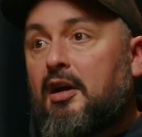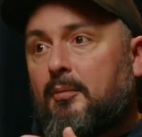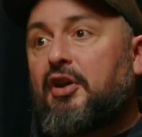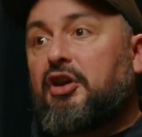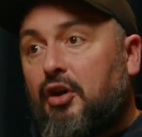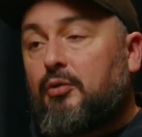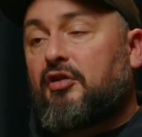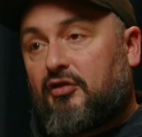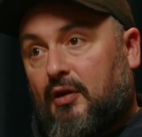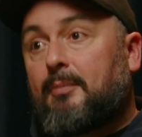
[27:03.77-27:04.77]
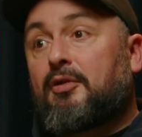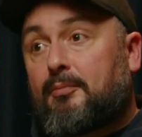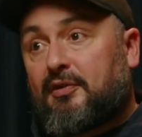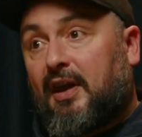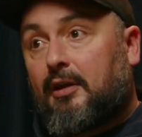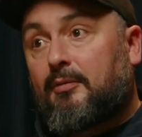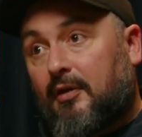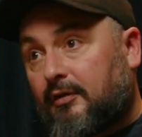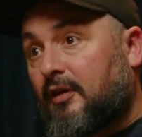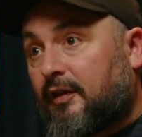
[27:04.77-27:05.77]
But the users are able to protect
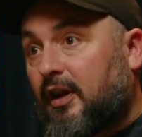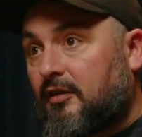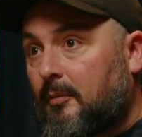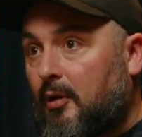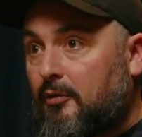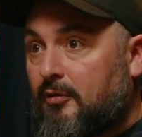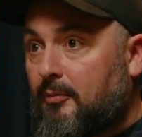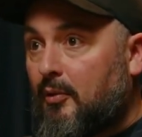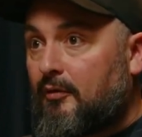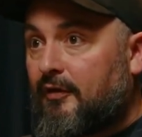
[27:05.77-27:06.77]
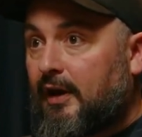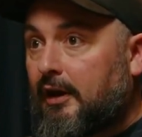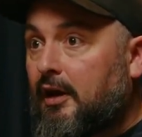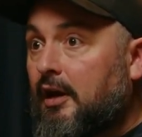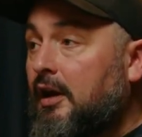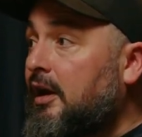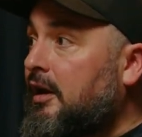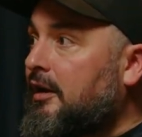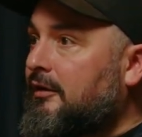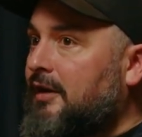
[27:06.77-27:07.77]
themselves. And I think that's the most important thing.
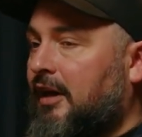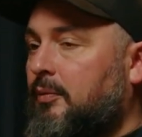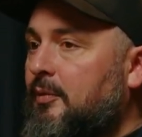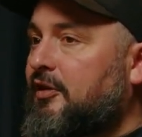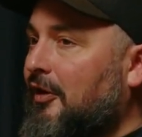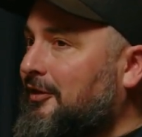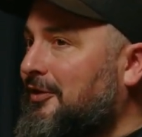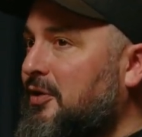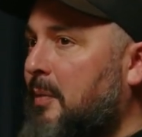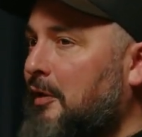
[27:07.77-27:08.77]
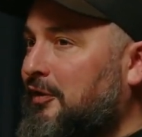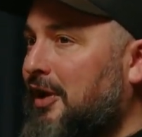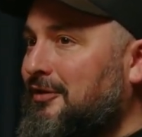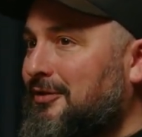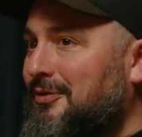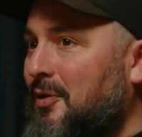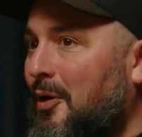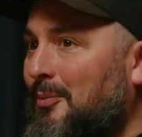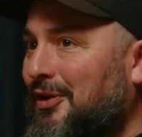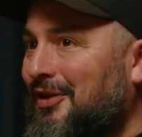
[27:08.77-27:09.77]
That's when we started to talk about data as
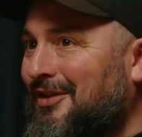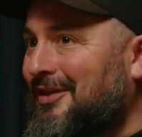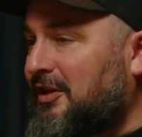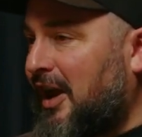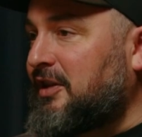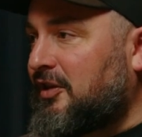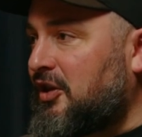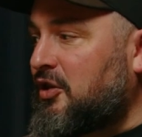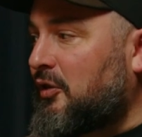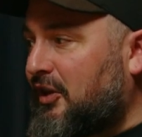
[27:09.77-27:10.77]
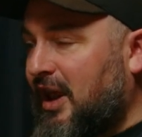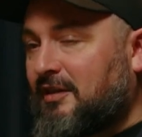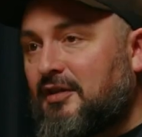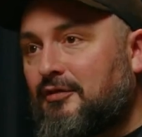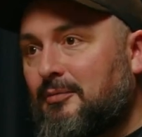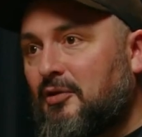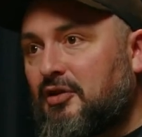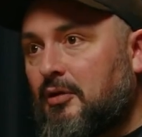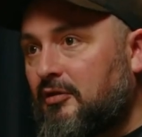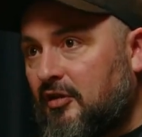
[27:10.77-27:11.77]
well, because the data that you're getting from your
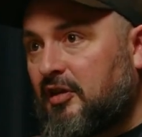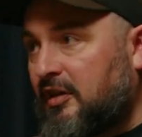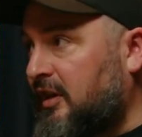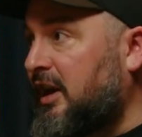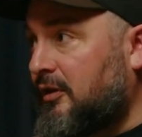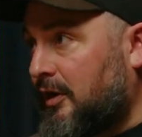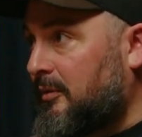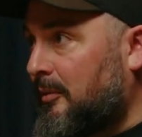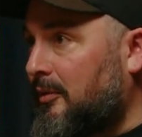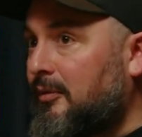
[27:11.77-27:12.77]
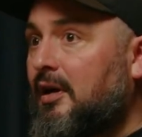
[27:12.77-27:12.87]
users is incredible.